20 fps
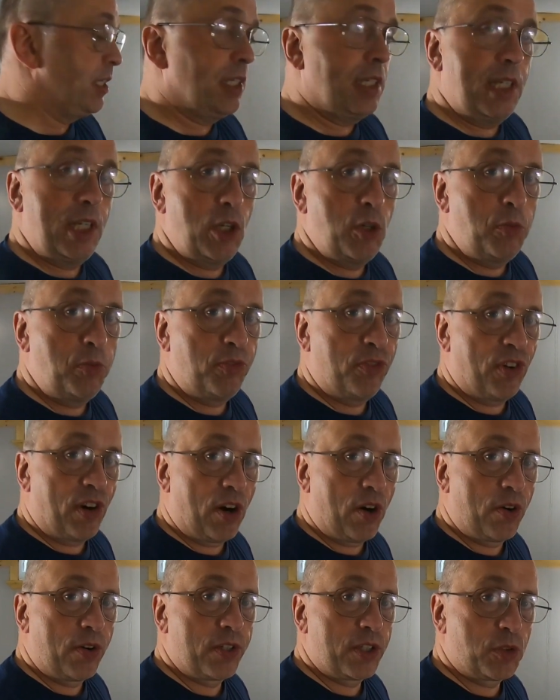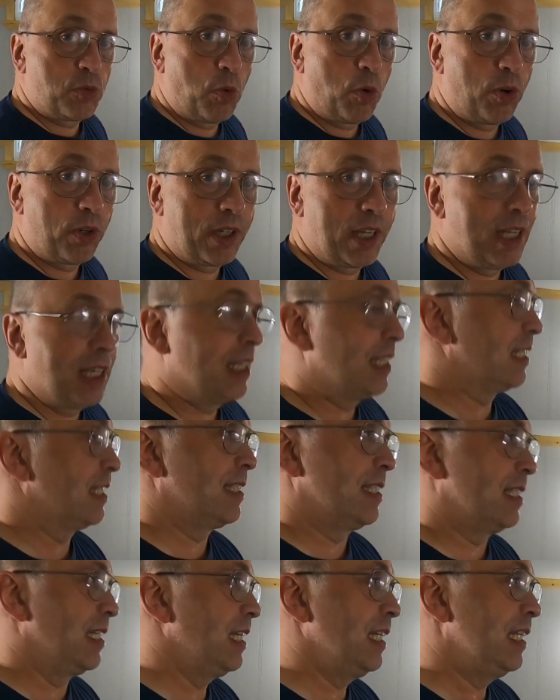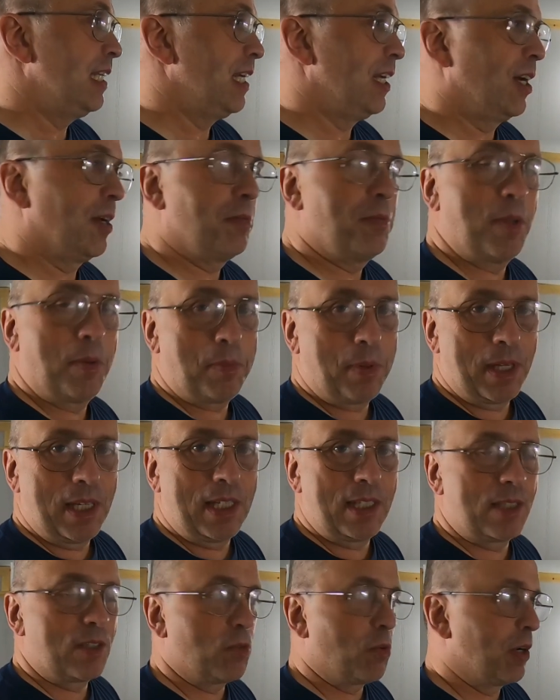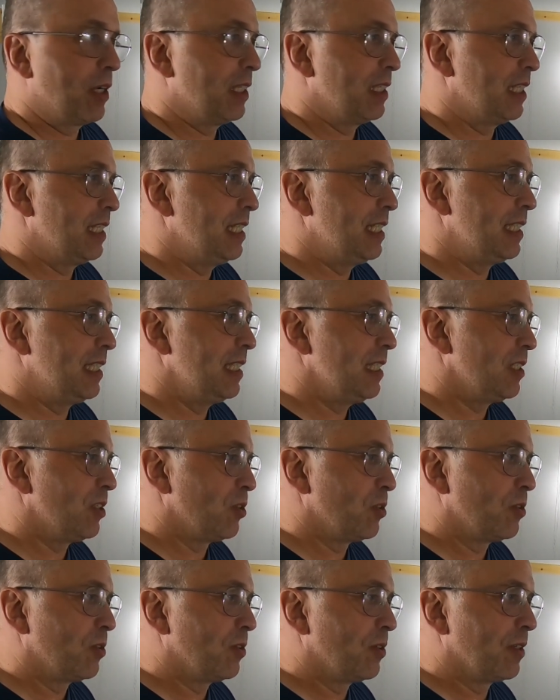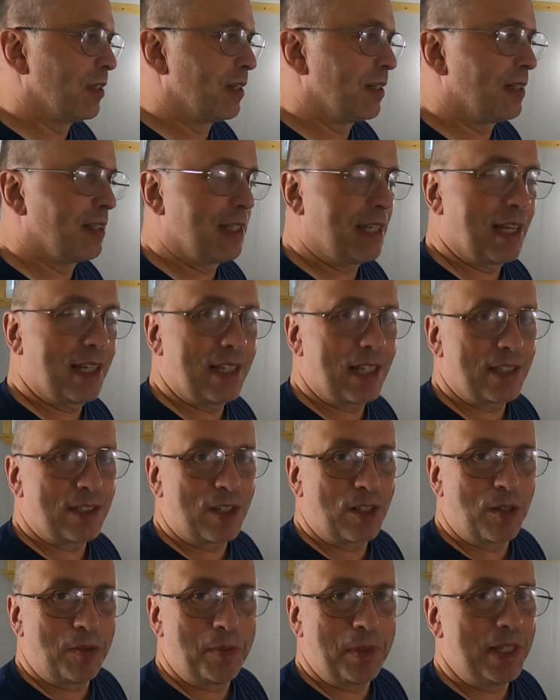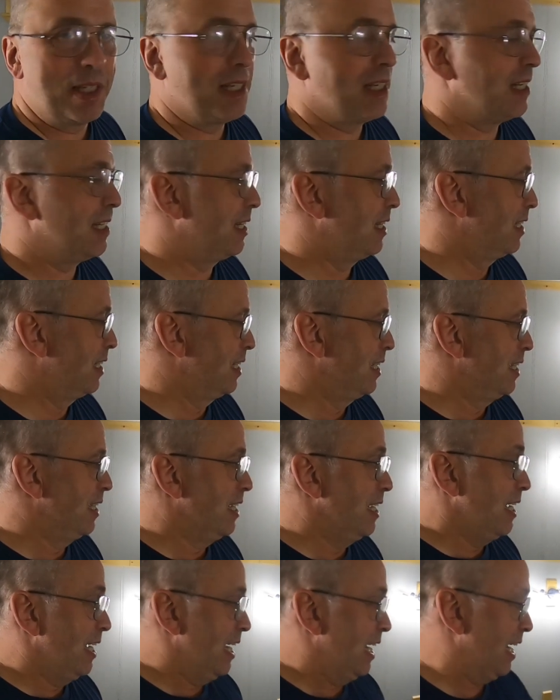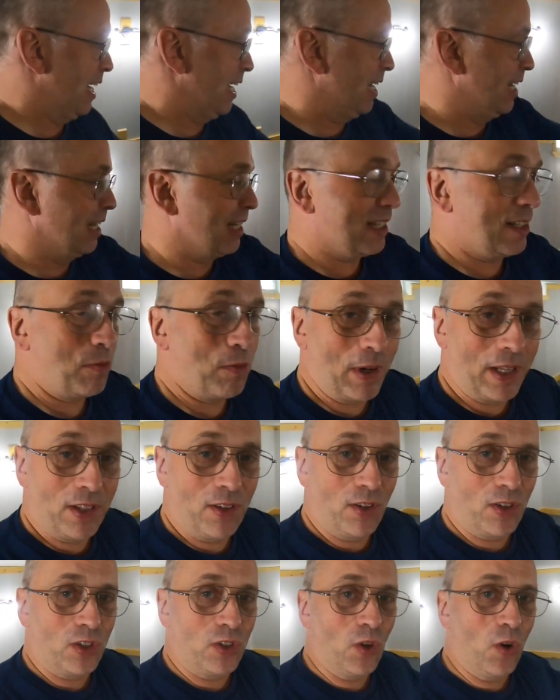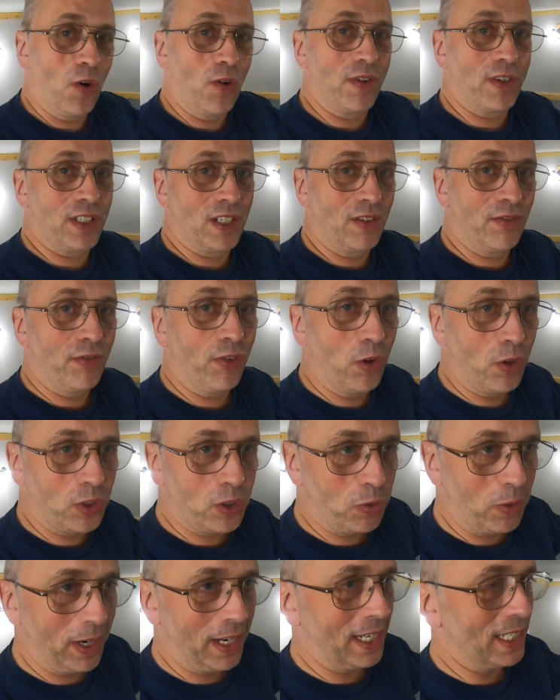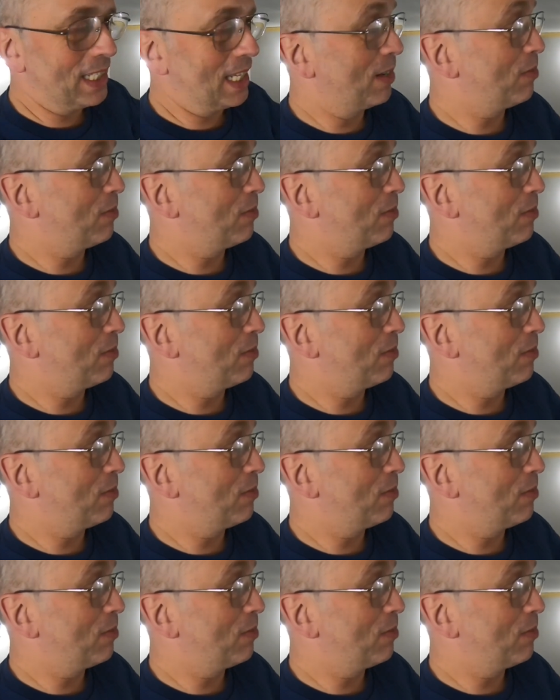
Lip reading: the dehumidifier is working, it's heating up the place quite easy. So yeah, that's gonna be. And when the stove is in full swing,